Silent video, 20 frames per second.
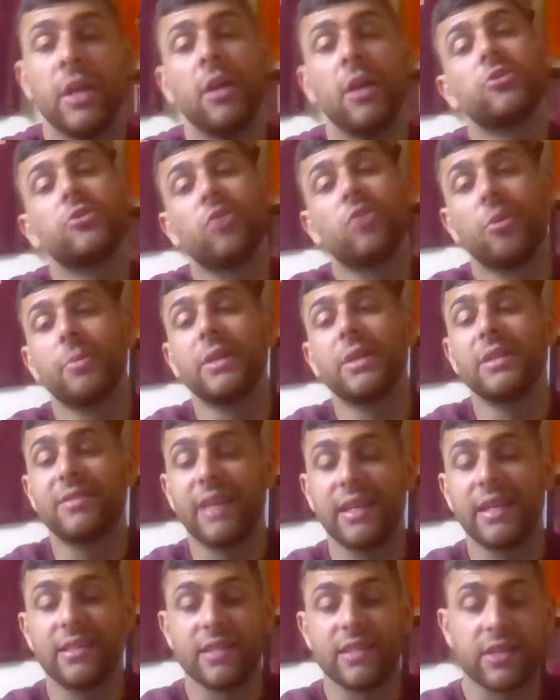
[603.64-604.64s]
So I'm going to
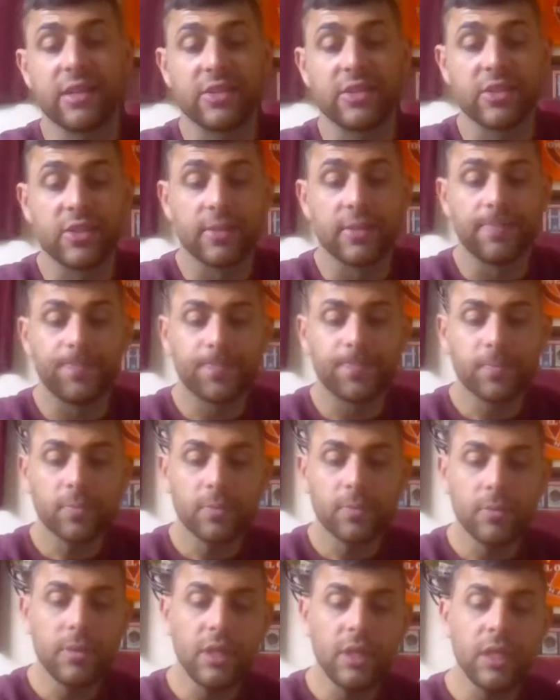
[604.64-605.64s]
take Texas.
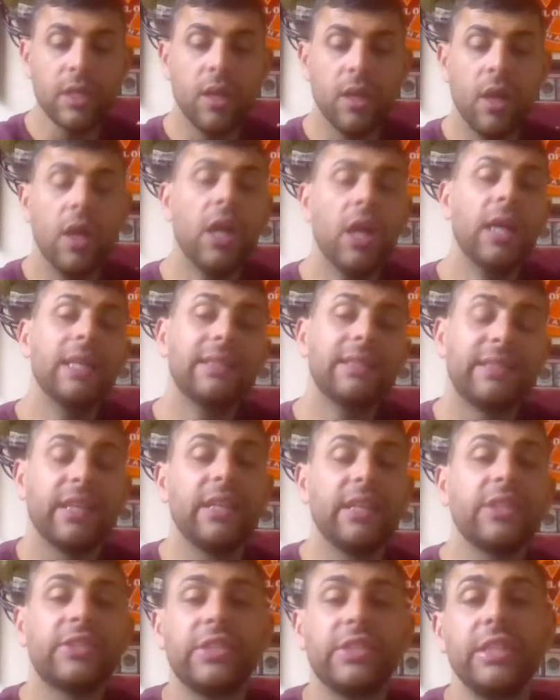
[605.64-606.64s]

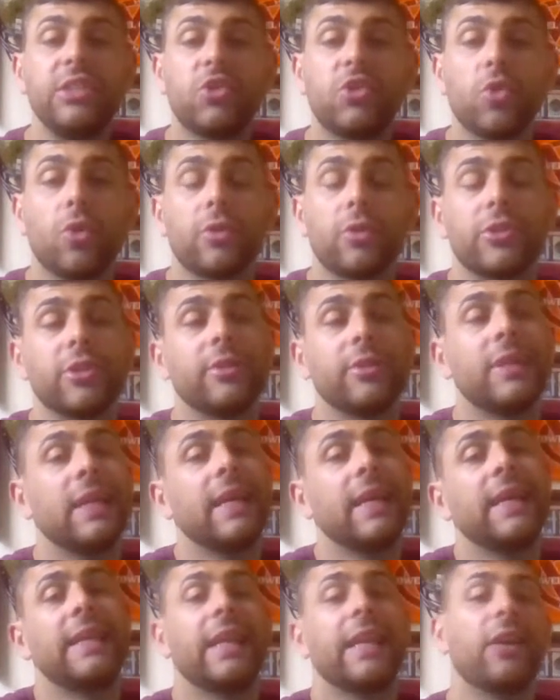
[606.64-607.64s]
Tennessee, Georgia.
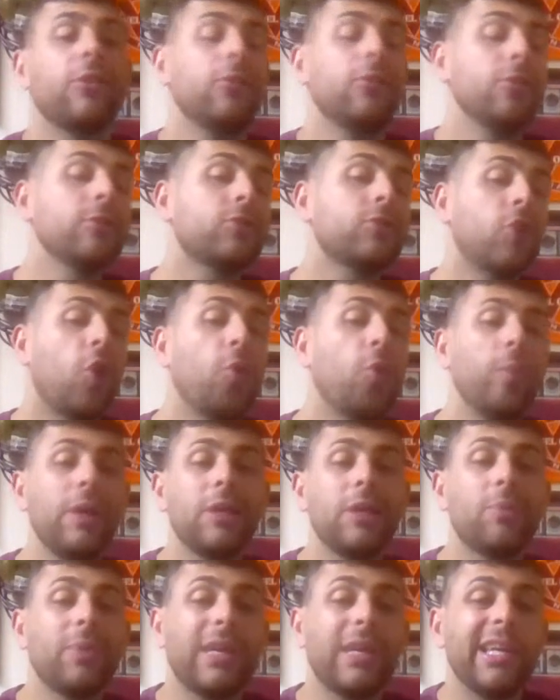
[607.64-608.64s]
Now, you'd have told me
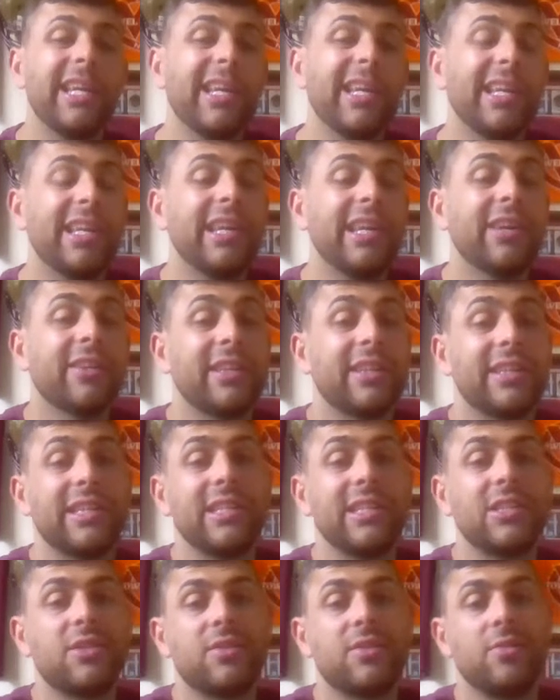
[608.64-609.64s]
at the beginning of the year that
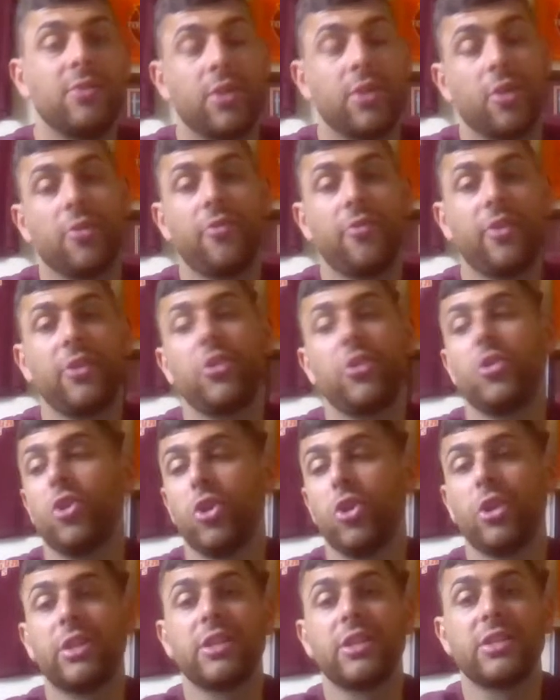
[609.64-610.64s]
these, if you'd
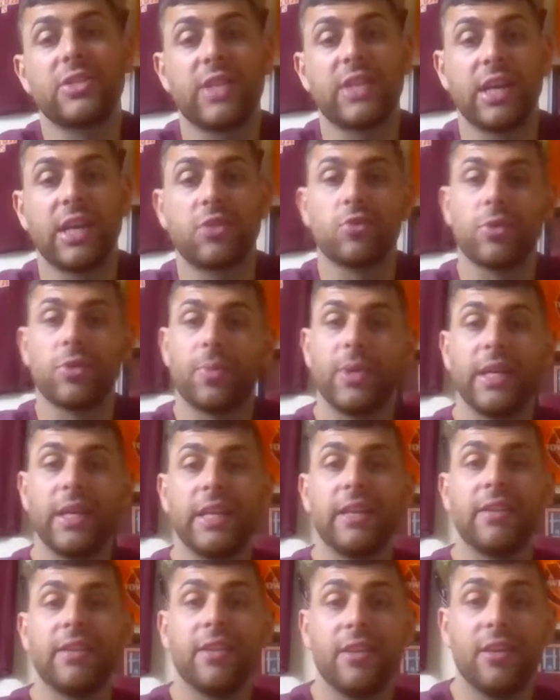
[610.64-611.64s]
have looked at the schedule at the
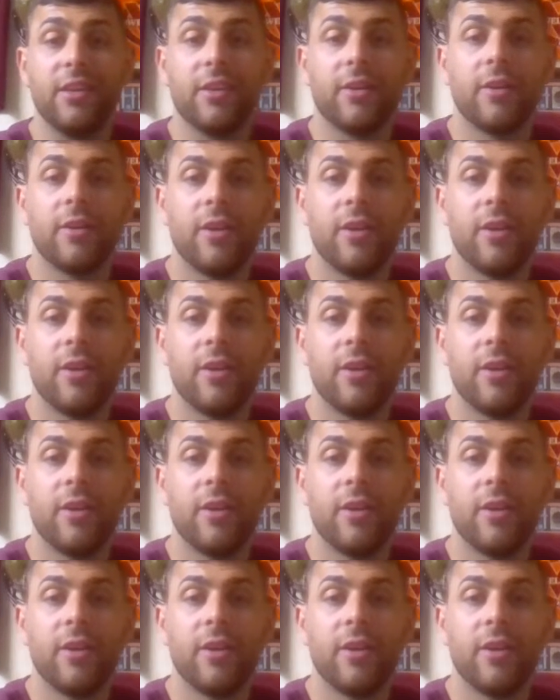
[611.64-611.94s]
beginning of the year,